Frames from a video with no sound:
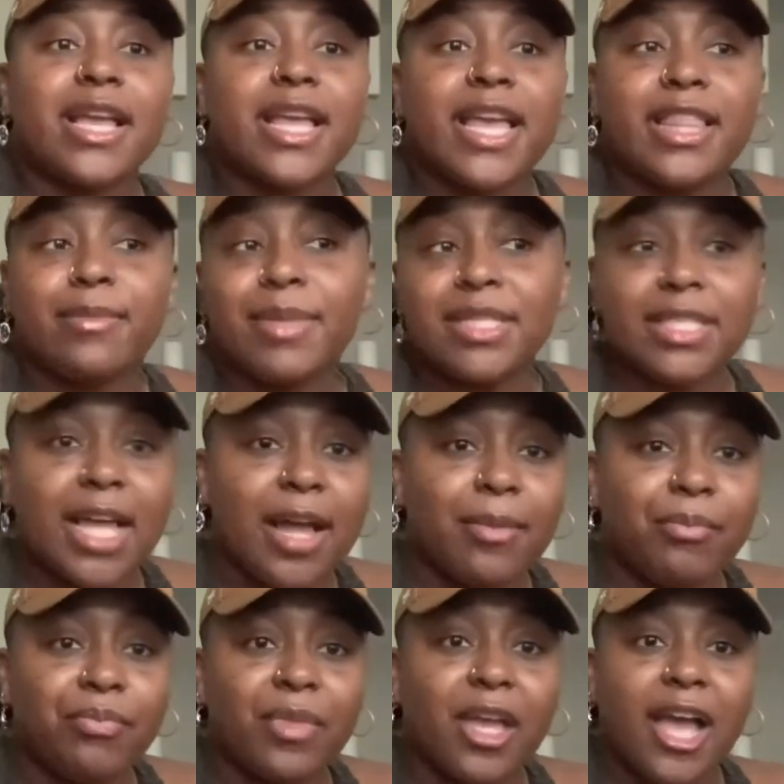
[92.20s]
in the
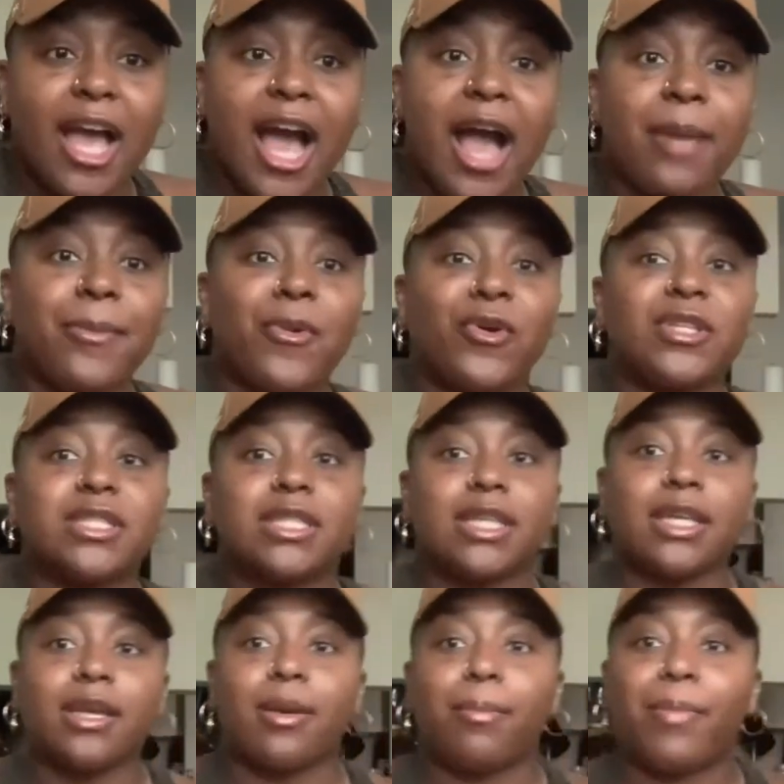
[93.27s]
meantime, I'm going
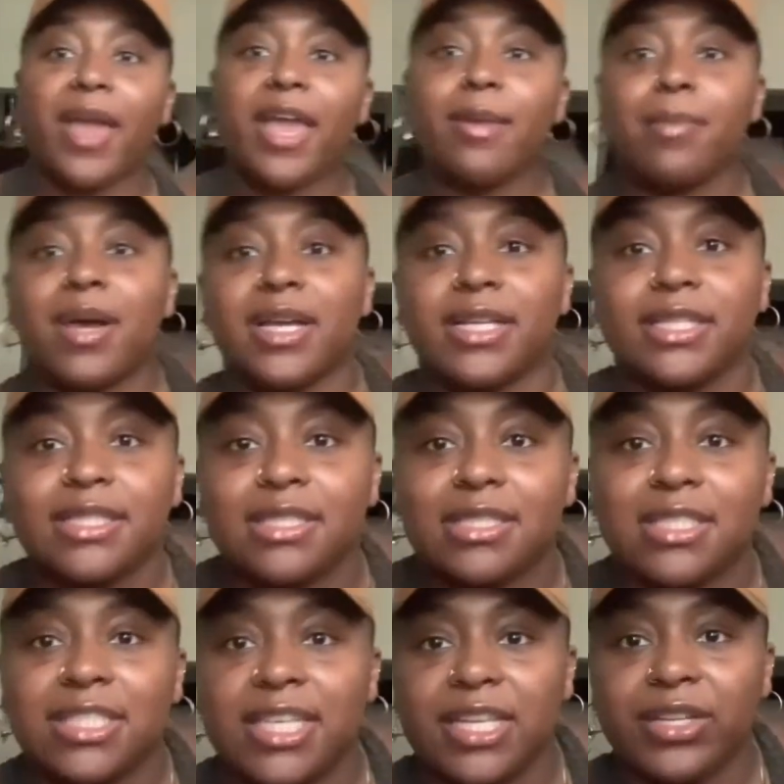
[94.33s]
to paint my
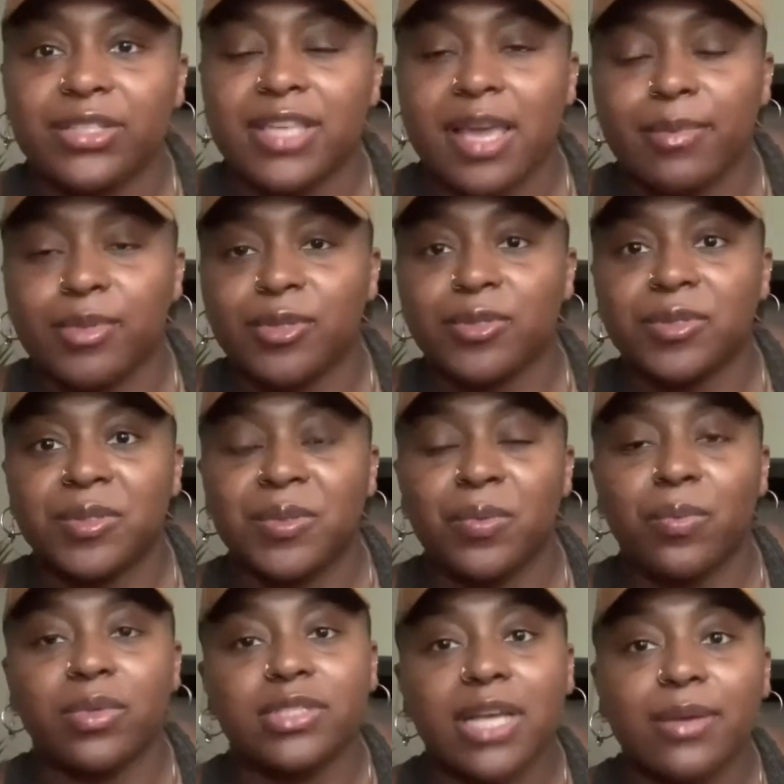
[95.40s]
dinner table,
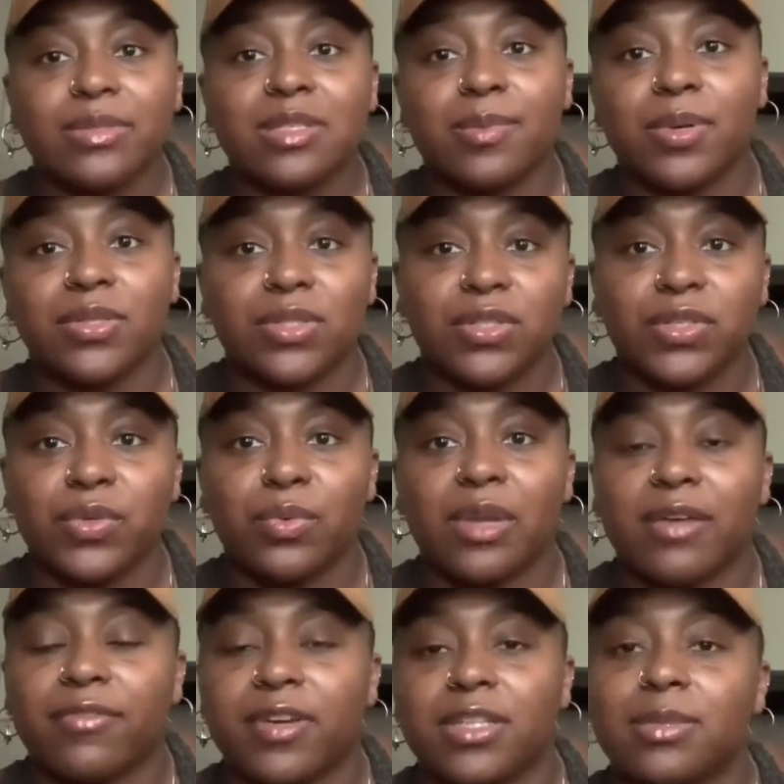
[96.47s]
which I was supposed to do when I
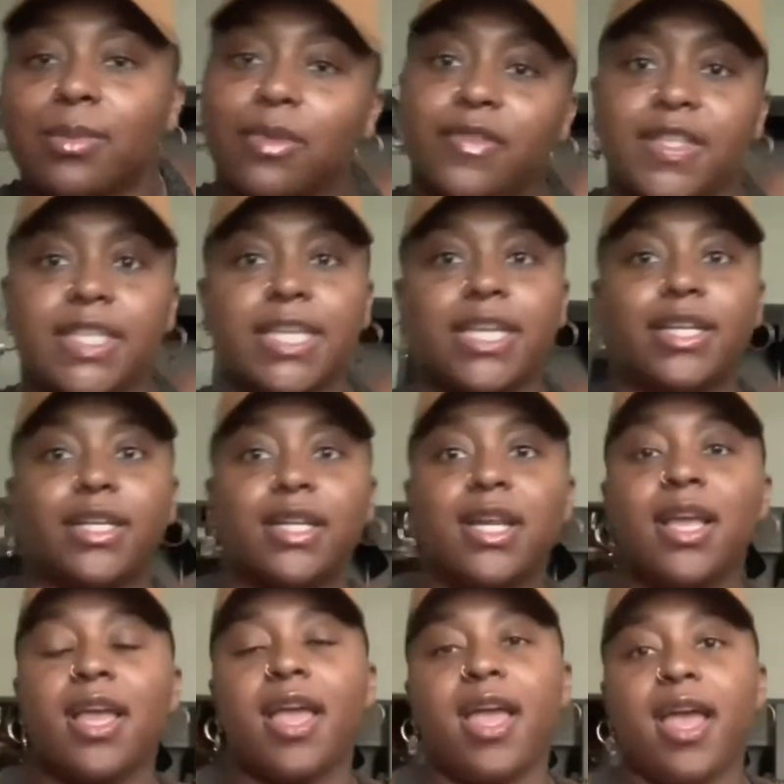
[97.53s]
first moved in here.
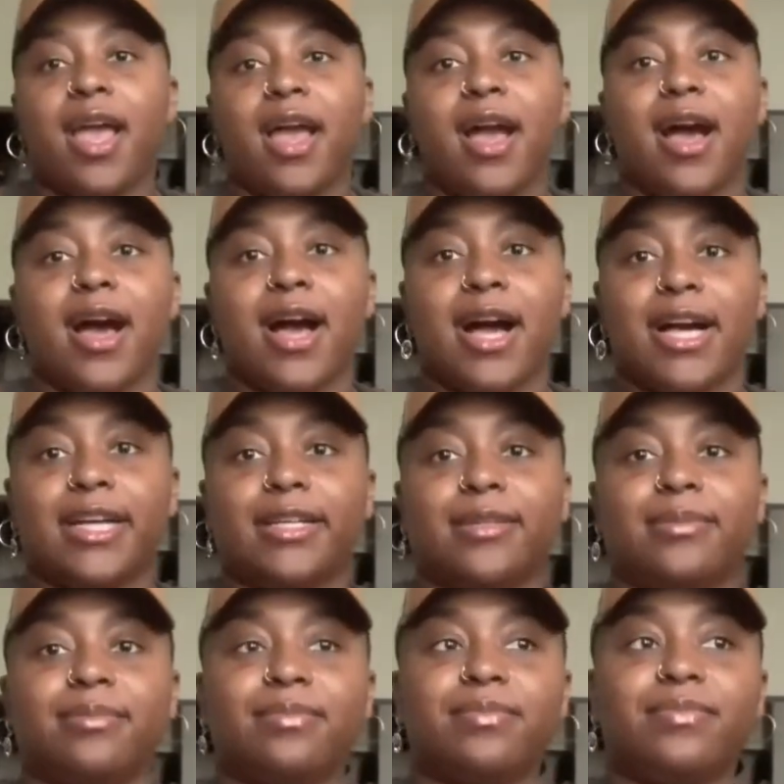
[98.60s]

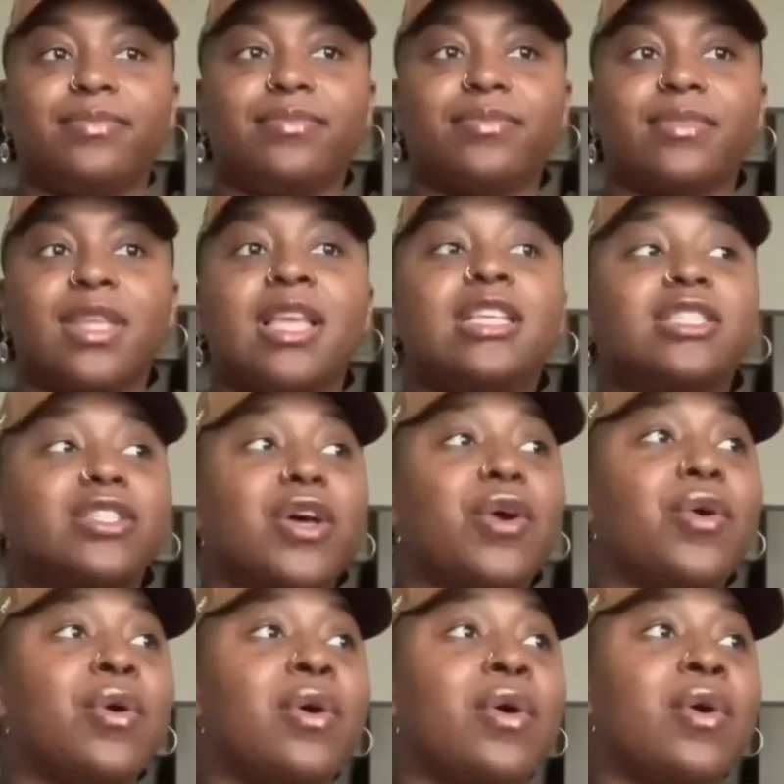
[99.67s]
Um,
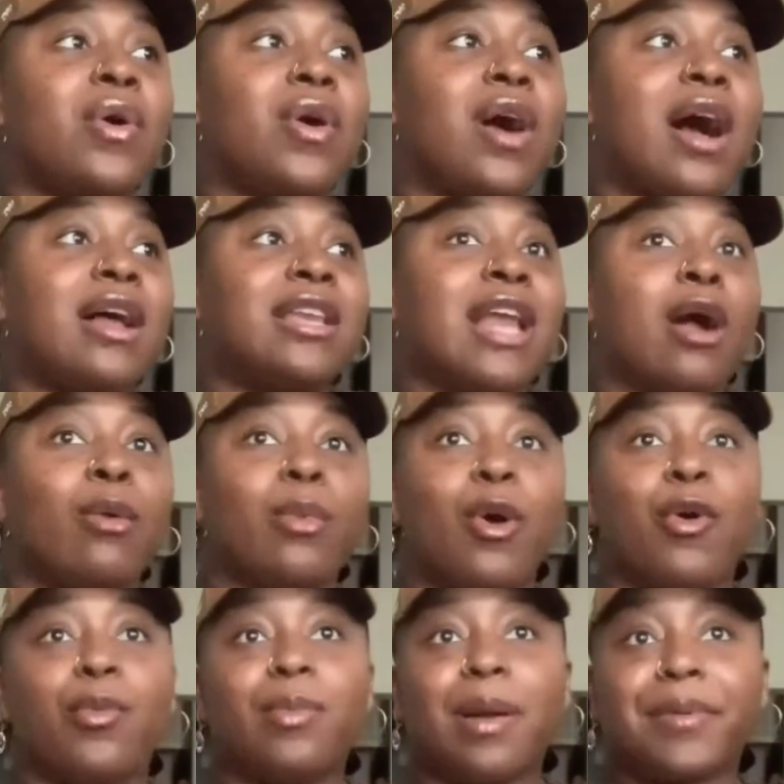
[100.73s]
so now I'm
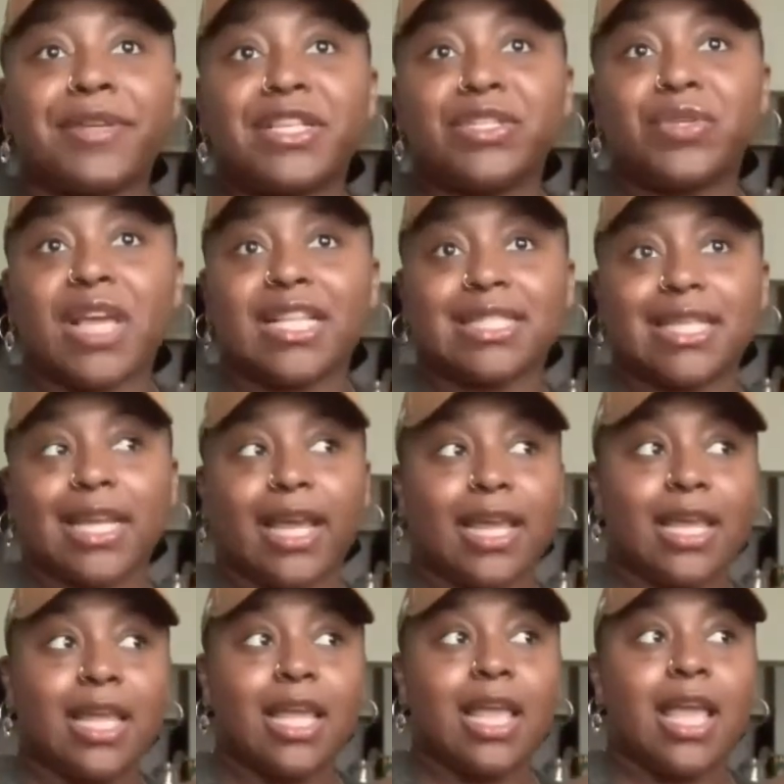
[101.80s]
home, I'm gonna do that today.